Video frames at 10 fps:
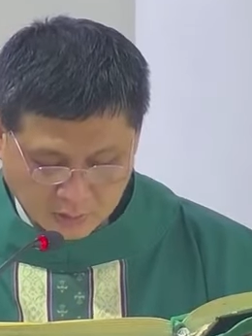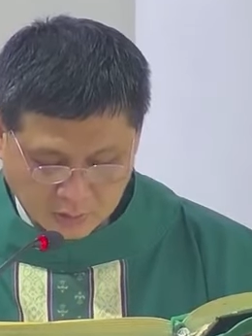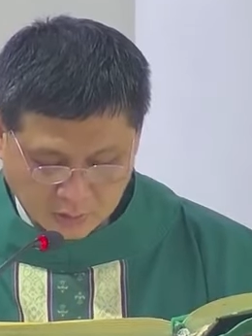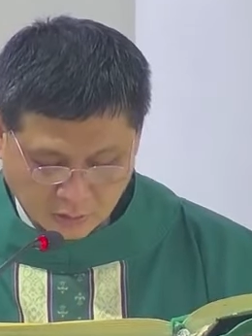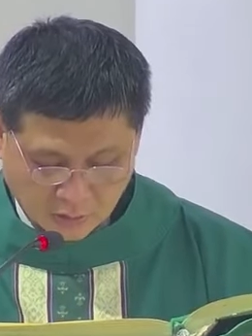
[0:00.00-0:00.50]

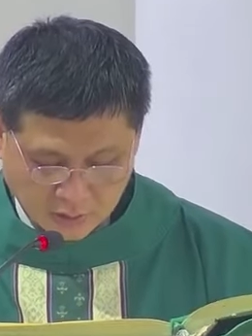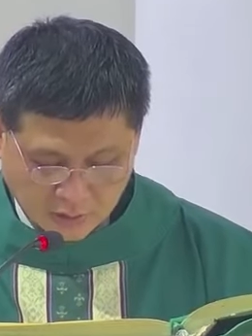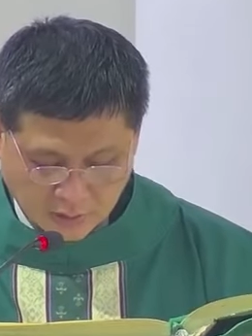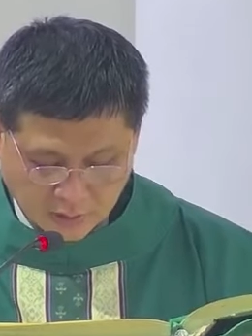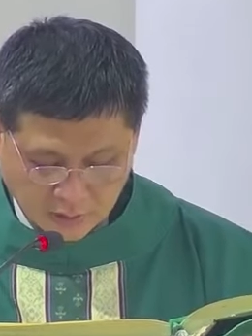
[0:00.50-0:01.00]
not
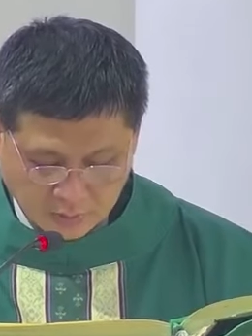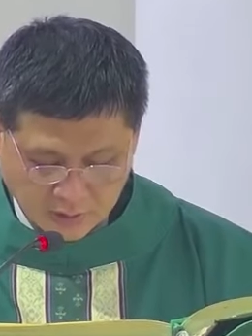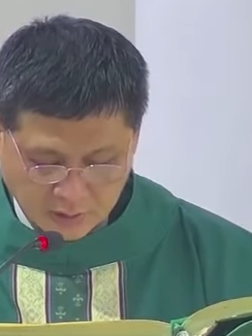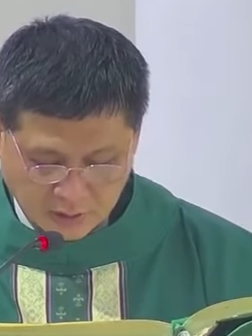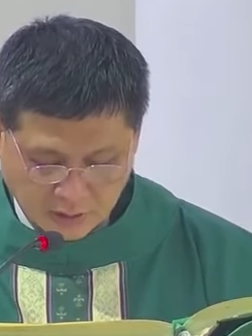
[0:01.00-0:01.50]
that
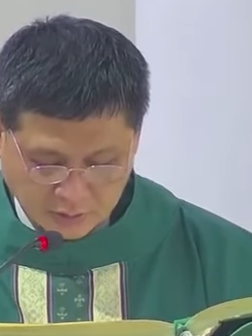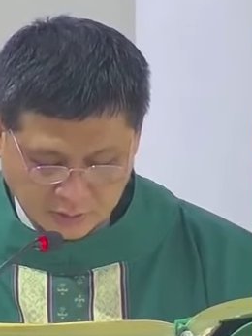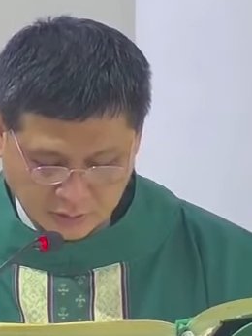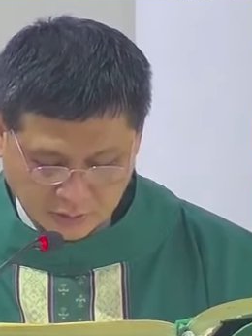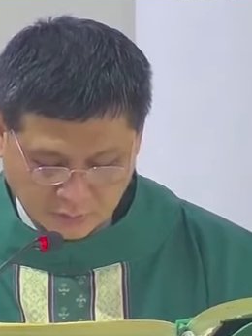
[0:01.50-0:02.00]
anybody has
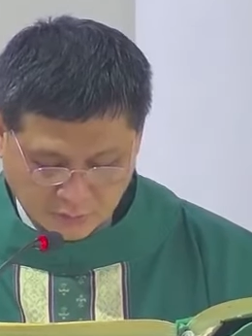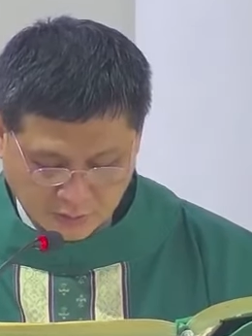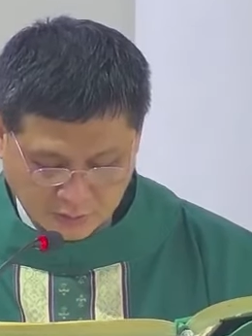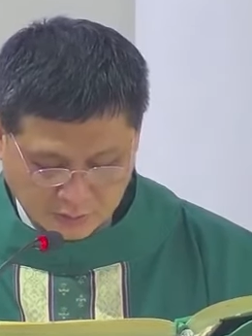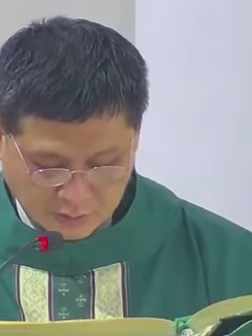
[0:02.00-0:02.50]
seen the
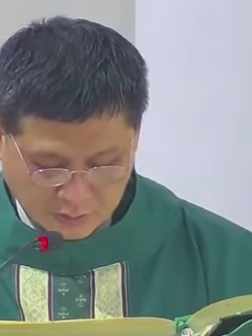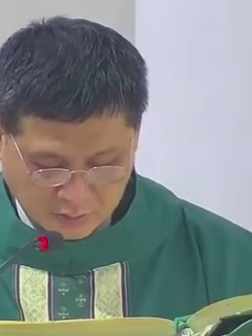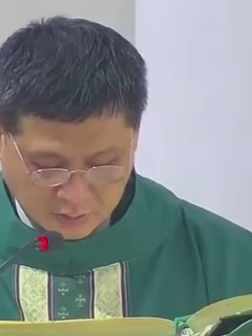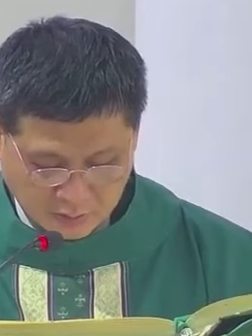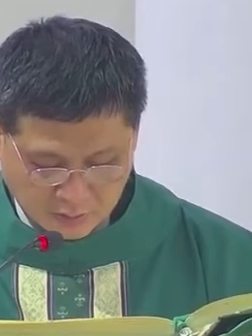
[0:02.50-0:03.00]
Father
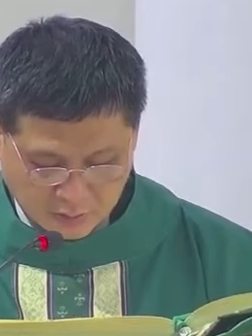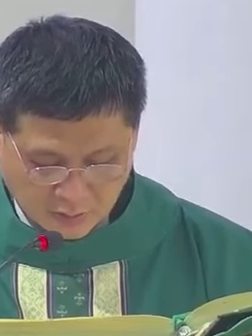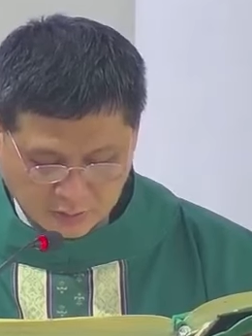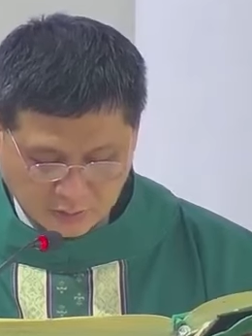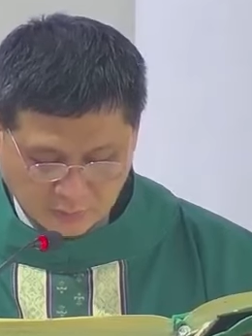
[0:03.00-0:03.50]

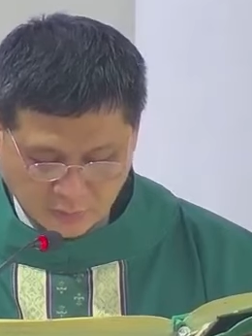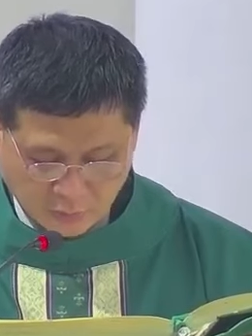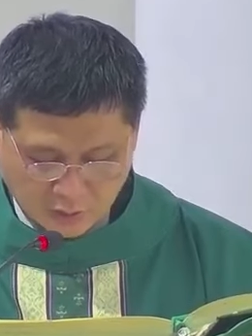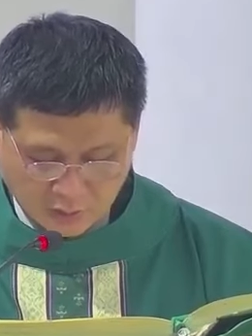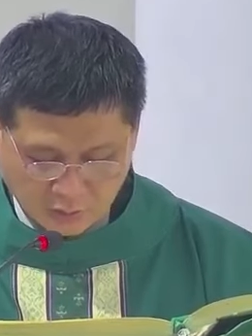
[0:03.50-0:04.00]
except the
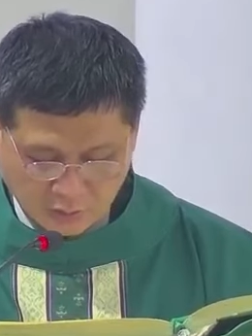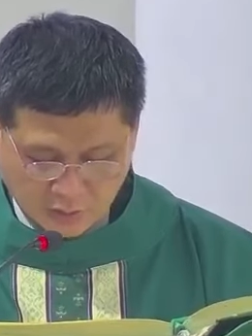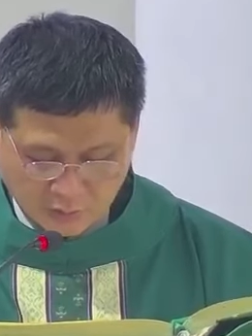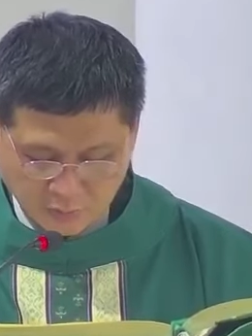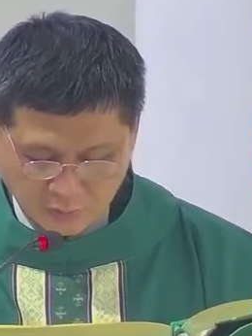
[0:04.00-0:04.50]
one who
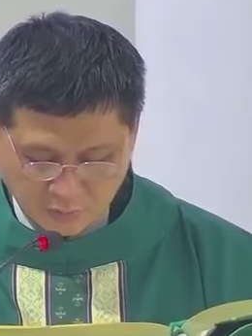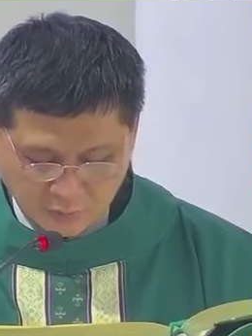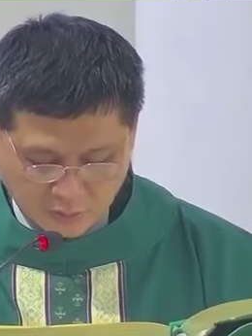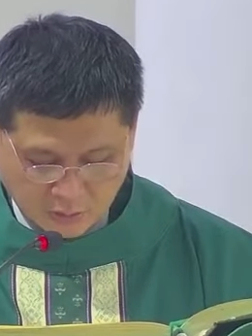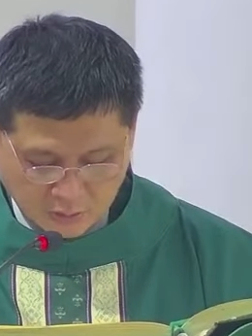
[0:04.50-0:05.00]
comes from
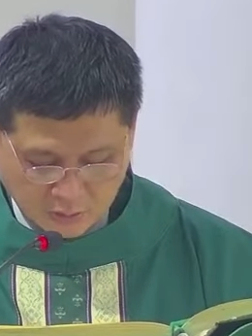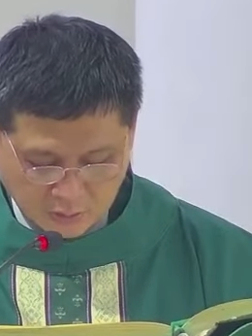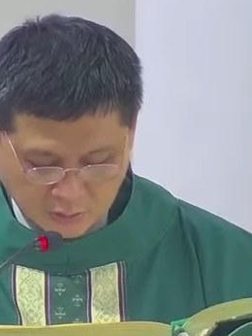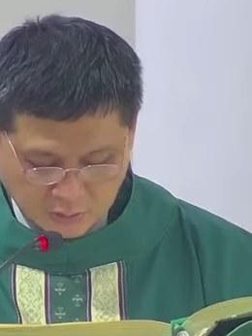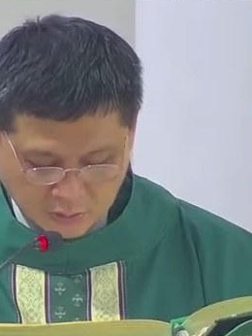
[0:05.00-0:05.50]
God.
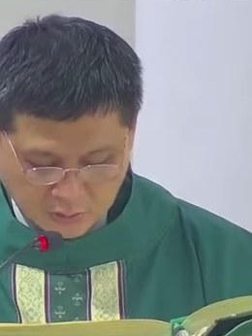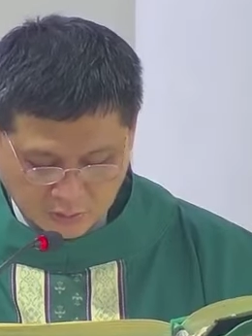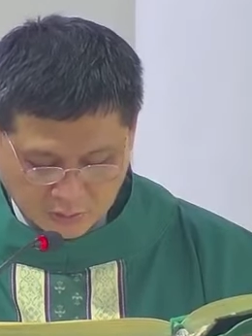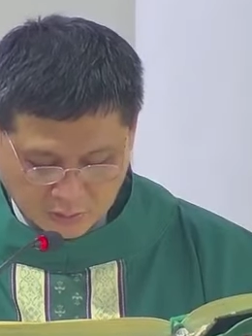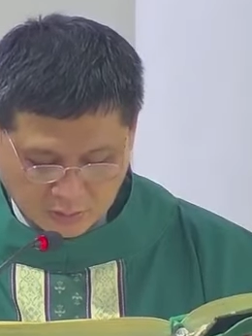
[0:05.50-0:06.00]

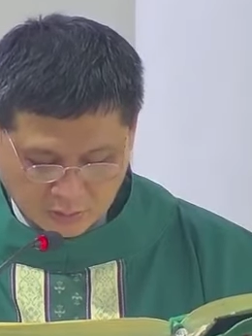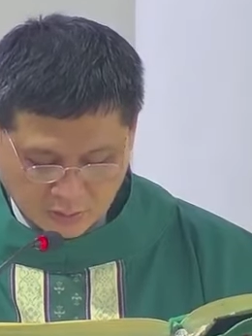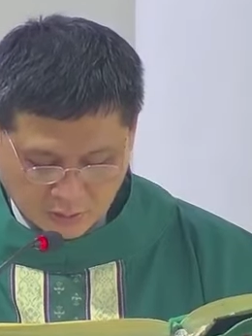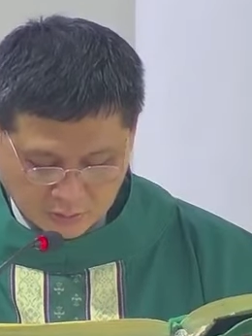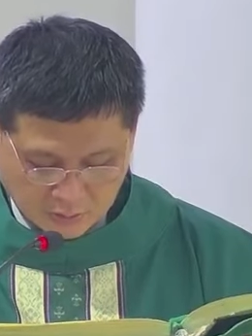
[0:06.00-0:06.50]
He
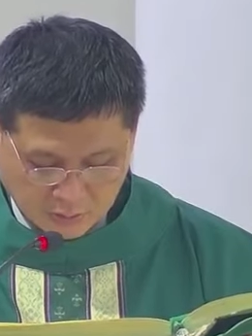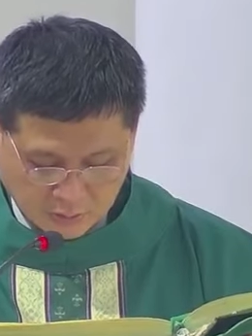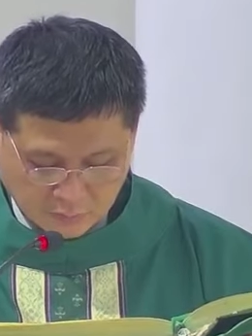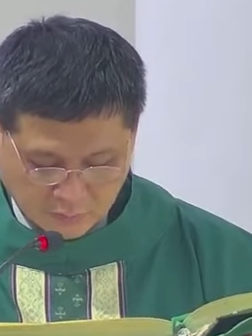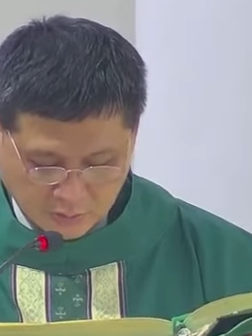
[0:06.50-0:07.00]
has seen
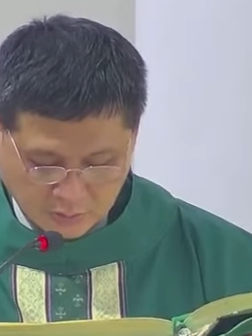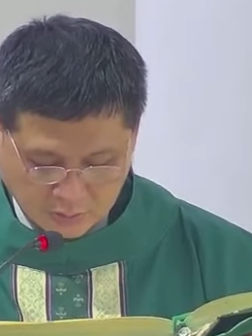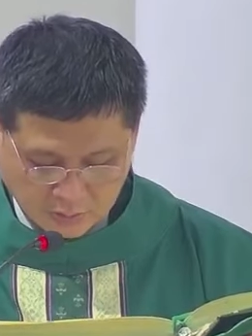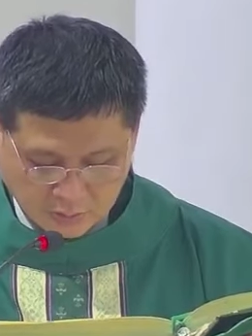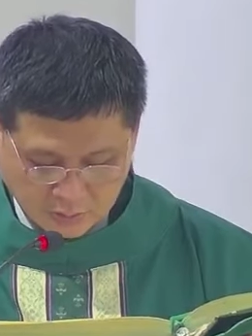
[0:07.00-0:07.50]
the Father.
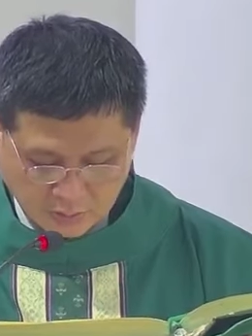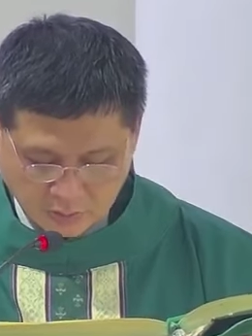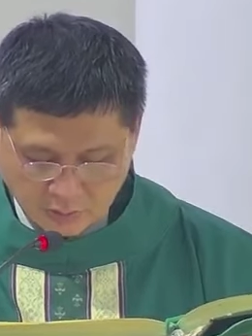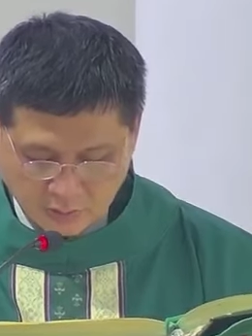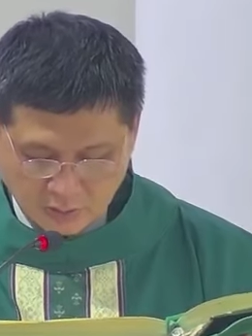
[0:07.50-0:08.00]

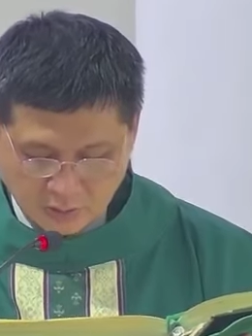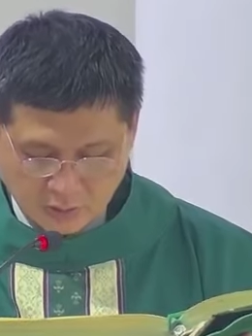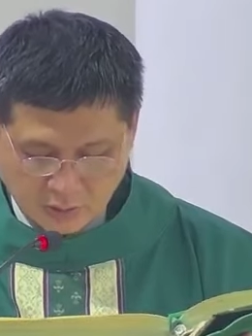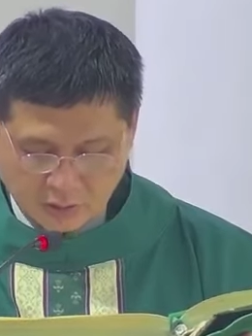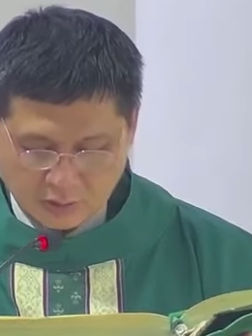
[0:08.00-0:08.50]

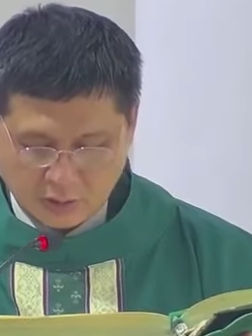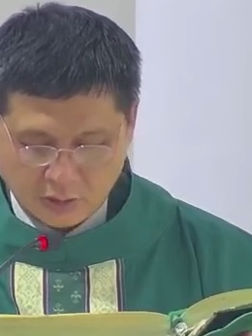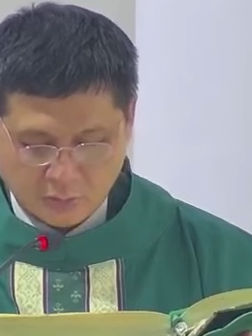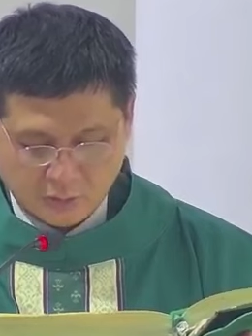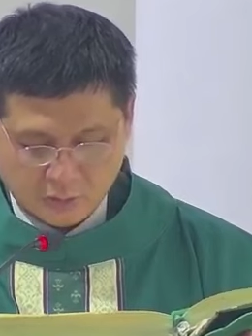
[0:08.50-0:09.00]
I tell
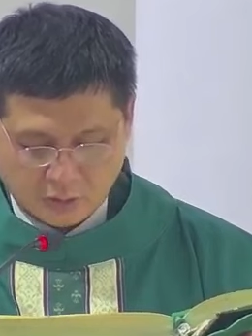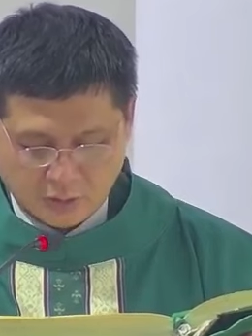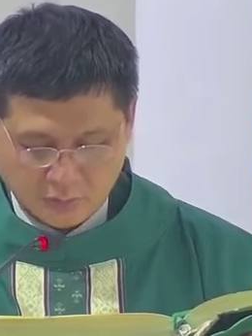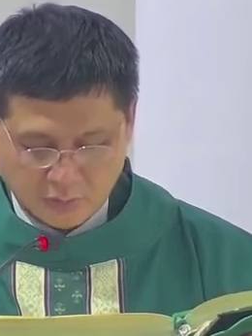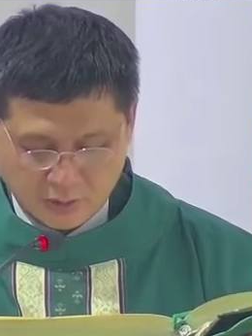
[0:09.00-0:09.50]
you most
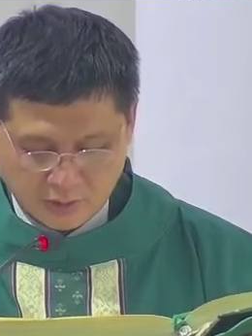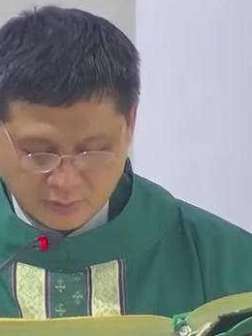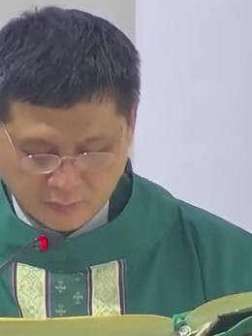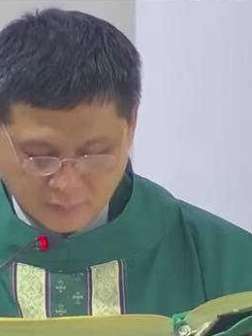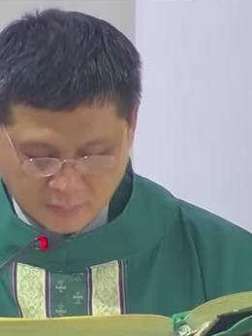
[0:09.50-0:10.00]
solemnly,
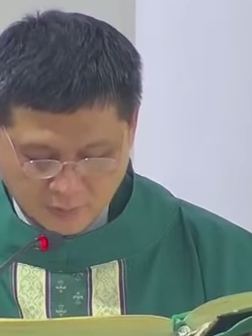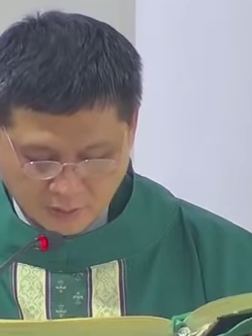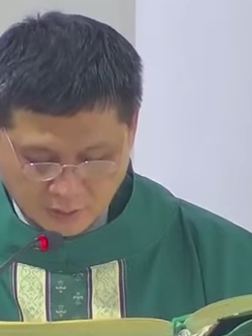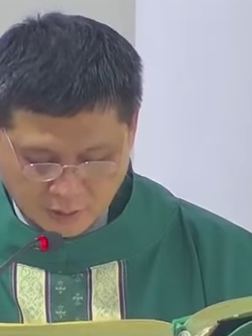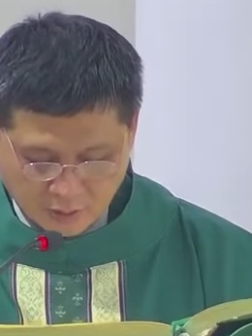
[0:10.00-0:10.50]

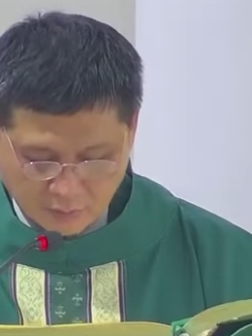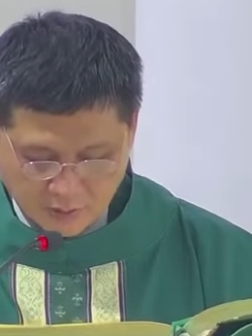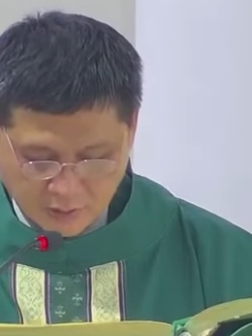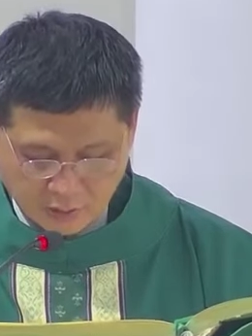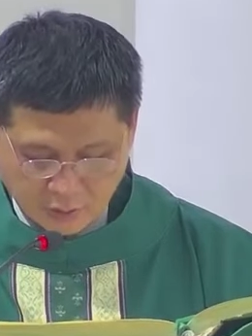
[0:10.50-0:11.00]

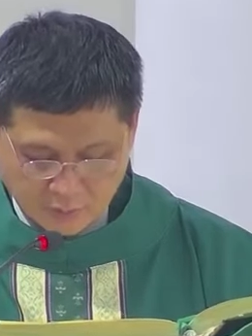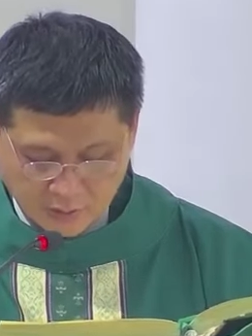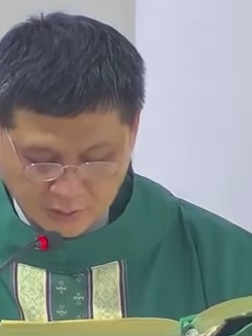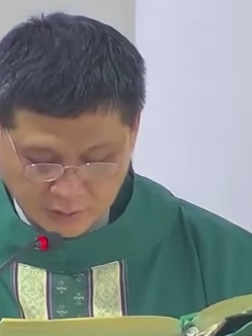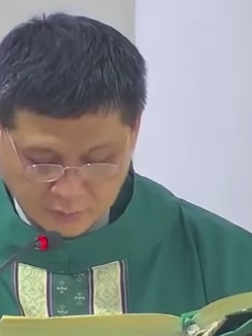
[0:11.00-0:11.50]
everybody who
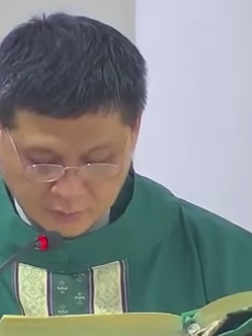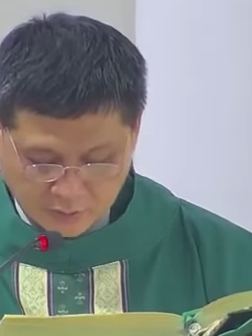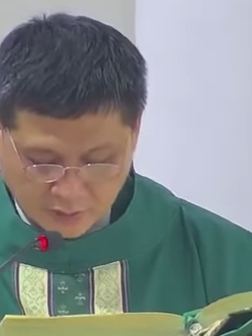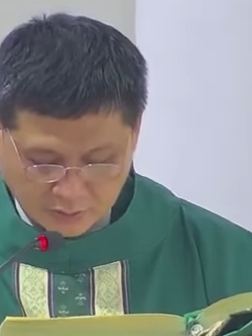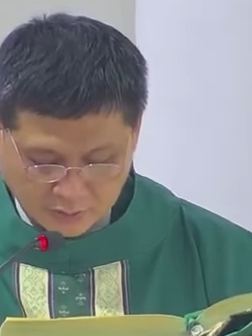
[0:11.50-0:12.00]
believes
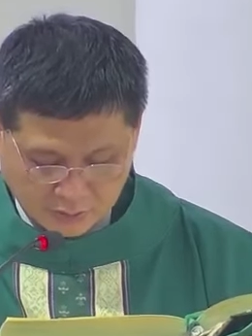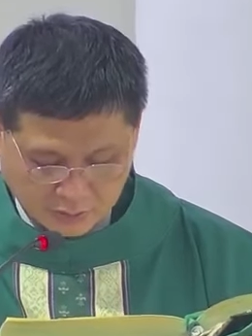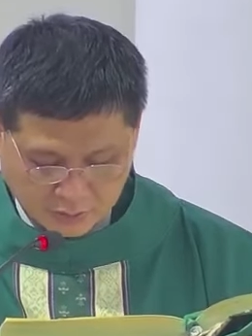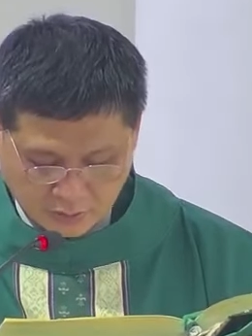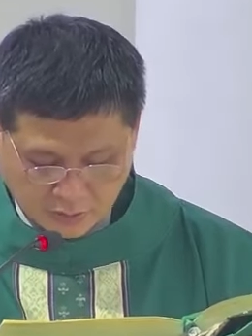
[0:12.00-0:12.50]
has
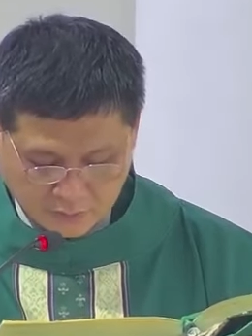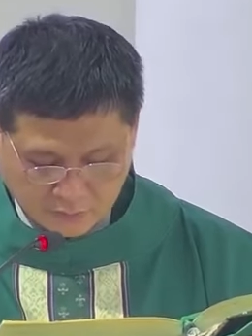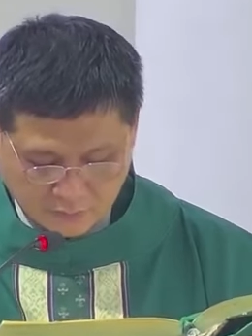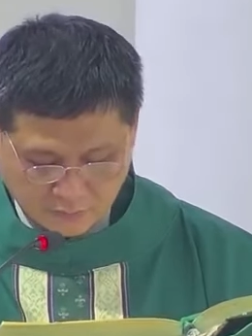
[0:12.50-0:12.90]
eternal life.